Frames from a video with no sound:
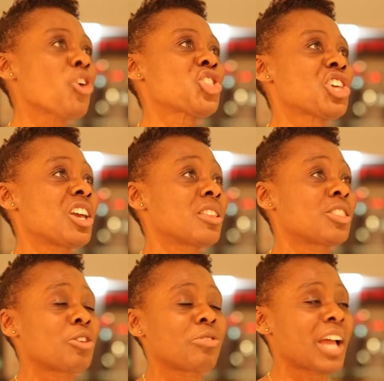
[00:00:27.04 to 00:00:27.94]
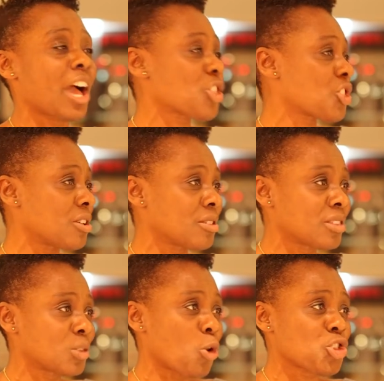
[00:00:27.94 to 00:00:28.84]
Watching the
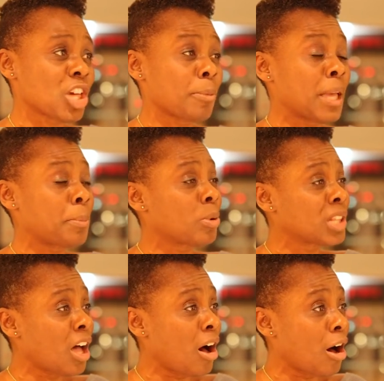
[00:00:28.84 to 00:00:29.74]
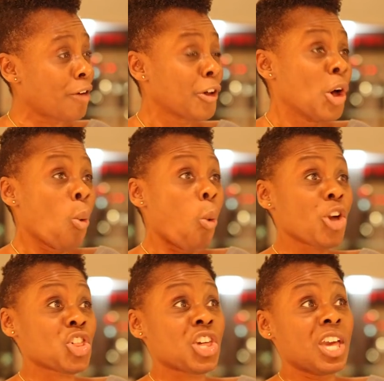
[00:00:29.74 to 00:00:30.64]
reactions, watching people laugh,
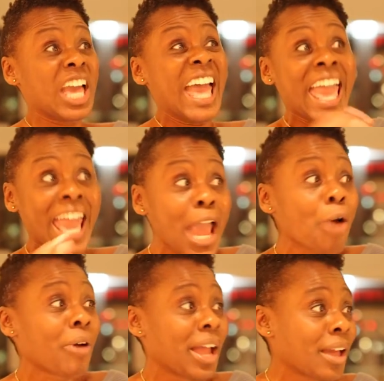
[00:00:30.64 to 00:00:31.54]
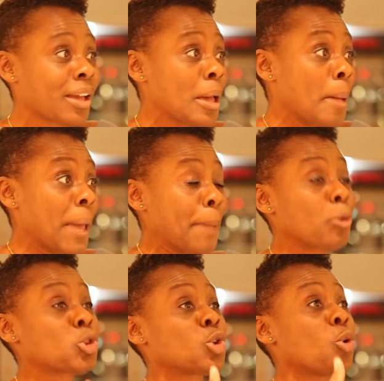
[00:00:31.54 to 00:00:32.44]
hearing
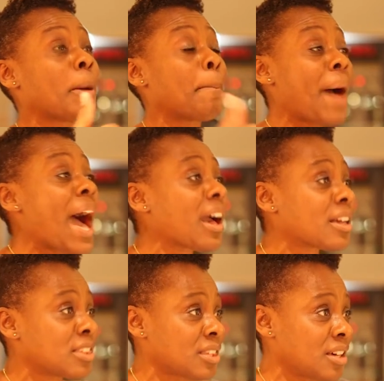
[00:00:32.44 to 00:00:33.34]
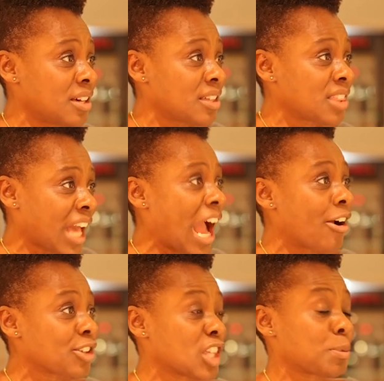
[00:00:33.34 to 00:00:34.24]
people talk back to the
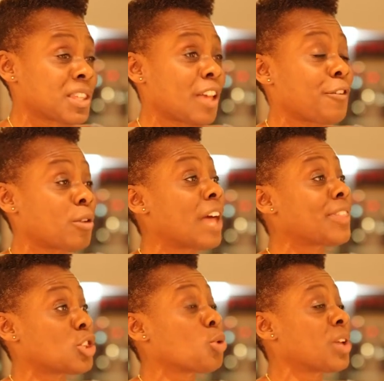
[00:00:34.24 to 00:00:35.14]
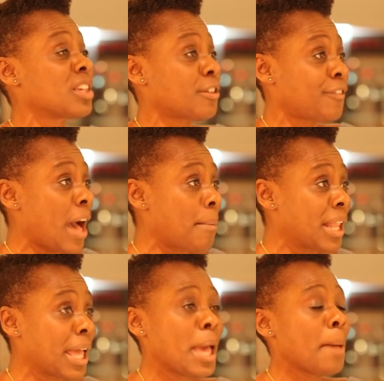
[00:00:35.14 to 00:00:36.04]
characters because they feel like they're talking to
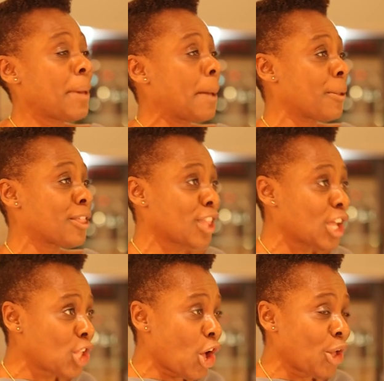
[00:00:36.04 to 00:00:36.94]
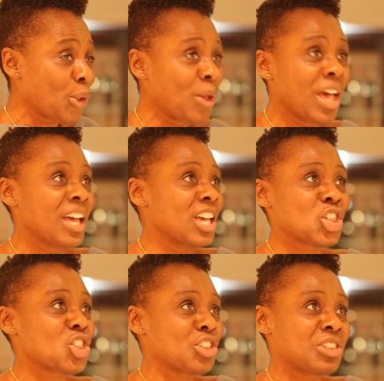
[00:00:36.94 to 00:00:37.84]
family, people that they know.
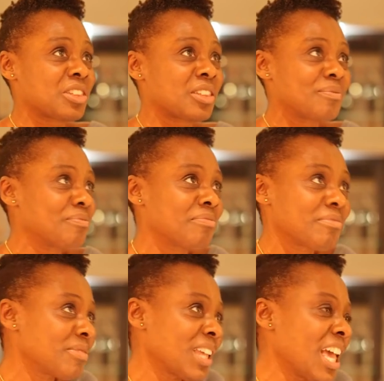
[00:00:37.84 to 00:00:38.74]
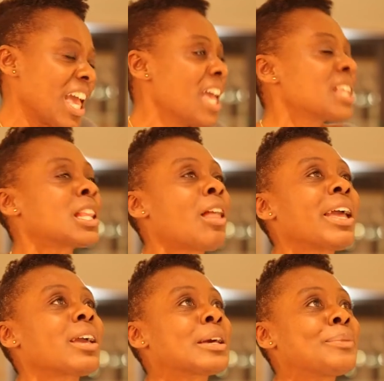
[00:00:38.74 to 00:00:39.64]
It's
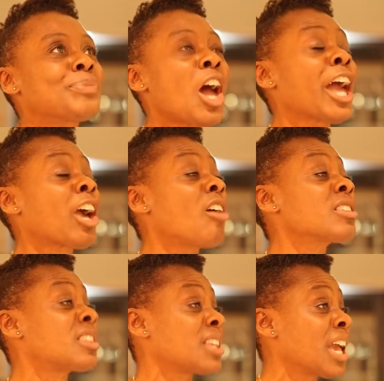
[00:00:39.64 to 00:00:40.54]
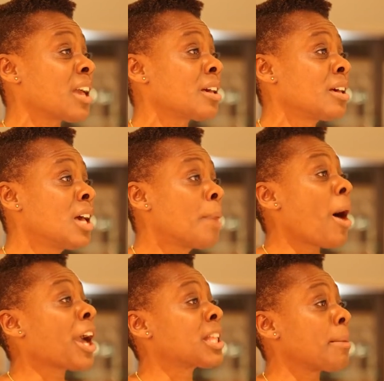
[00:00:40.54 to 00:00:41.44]
like I can't sing,
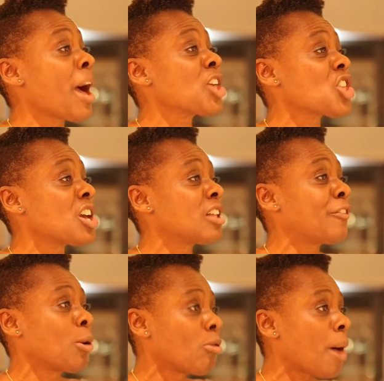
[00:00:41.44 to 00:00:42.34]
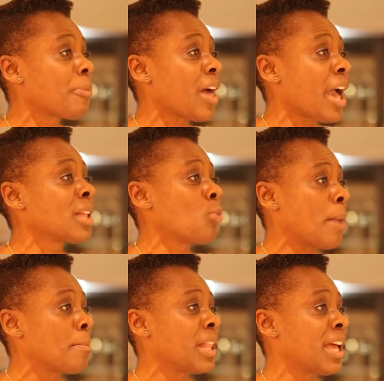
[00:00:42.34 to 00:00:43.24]
but I could imagine if you're up there in
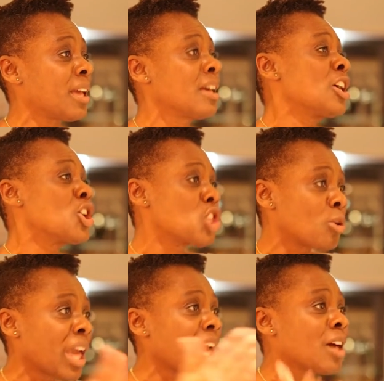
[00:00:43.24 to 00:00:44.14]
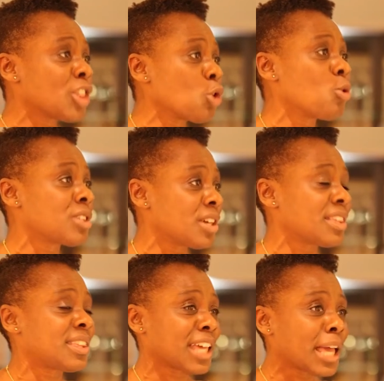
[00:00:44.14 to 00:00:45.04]
Wembley and you hear the
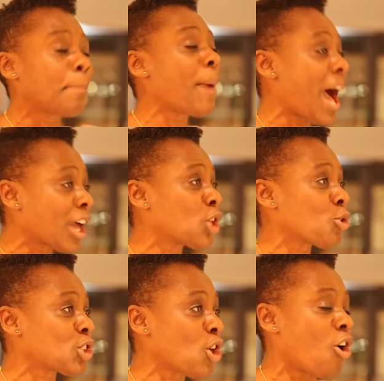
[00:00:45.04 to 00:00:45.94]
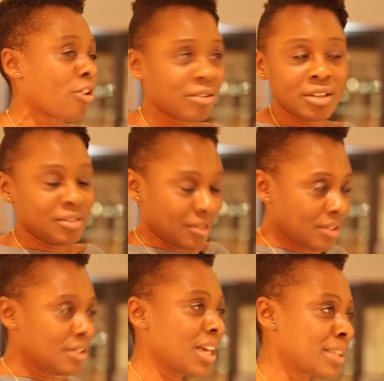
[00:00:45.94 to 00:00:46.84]
audience singing back your song,
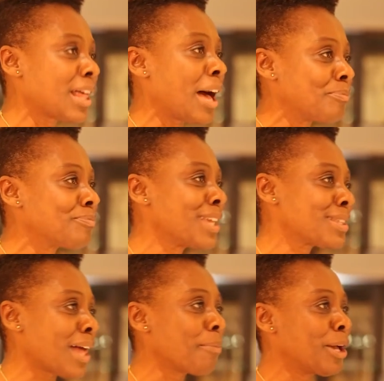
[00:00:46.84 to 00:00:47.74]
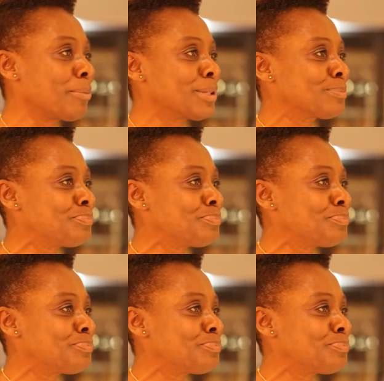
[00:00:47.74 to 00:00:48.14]
it's that moment.